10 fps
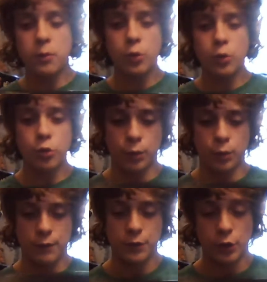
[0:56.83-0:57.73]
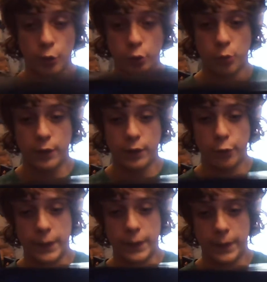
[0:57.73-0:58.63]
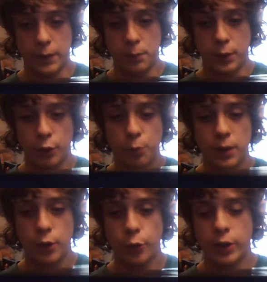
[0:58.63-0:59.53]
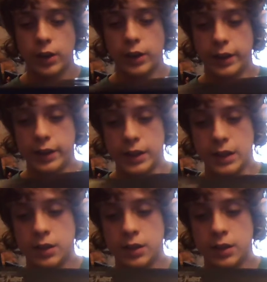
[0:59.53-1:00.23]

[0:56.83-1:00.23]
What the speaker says: not sure if you guys can really see that, but it's basically